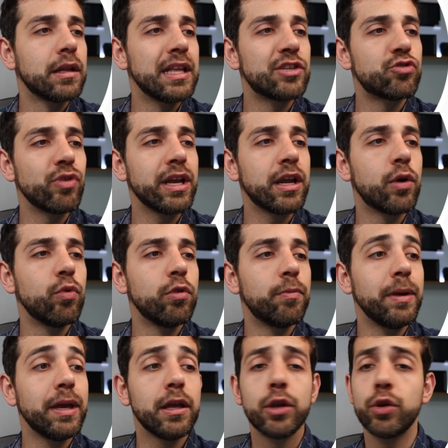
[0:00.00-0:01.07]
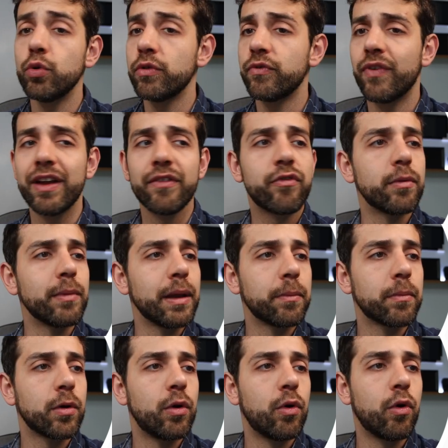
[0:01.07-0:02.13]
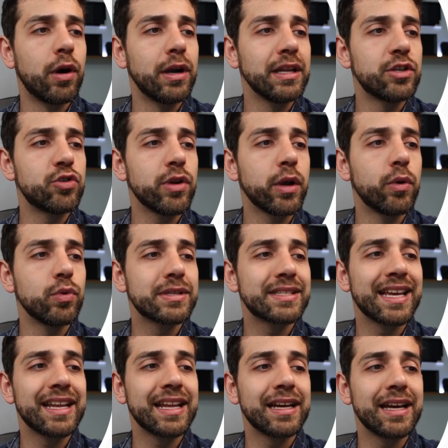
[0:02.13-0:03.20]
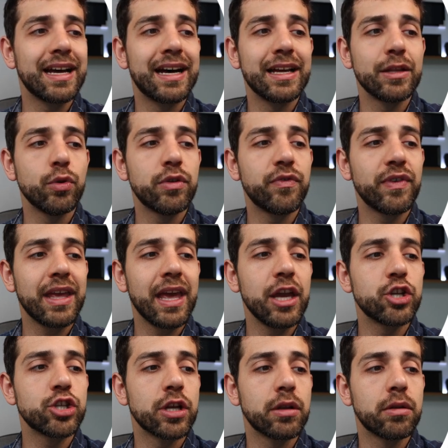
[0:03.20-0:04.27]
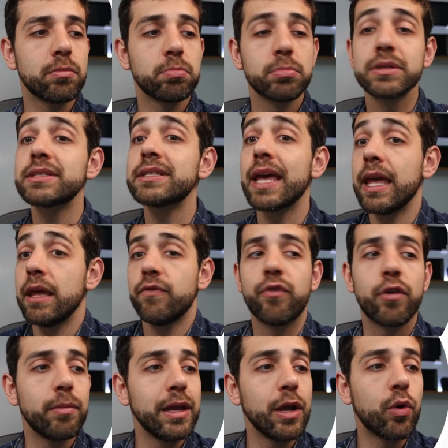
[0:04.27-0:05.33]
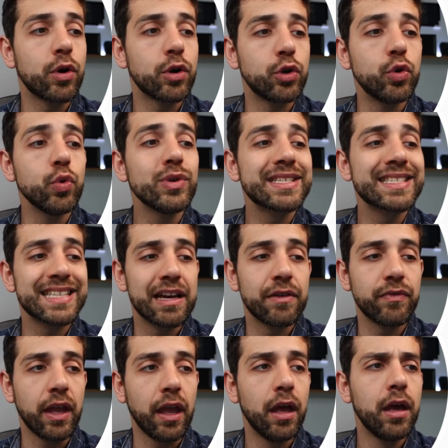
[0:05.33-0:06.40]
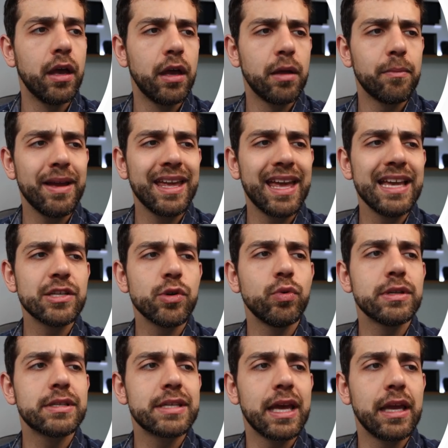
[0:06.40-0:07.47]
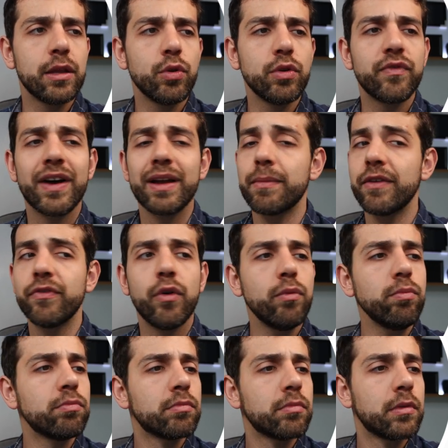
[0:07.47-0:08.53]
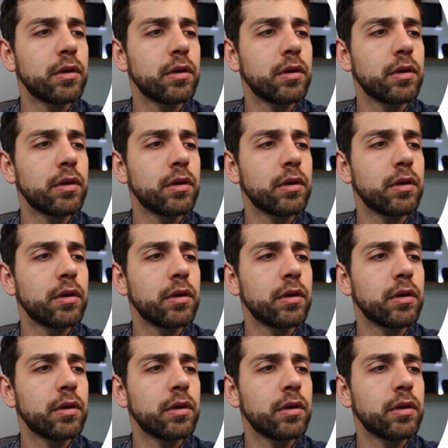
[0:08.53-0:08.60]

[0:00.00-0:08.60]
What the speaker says: The trigger will be notified for me, or the trigger will send a notification, say for me, or do something. In my case, I will say notify my phone,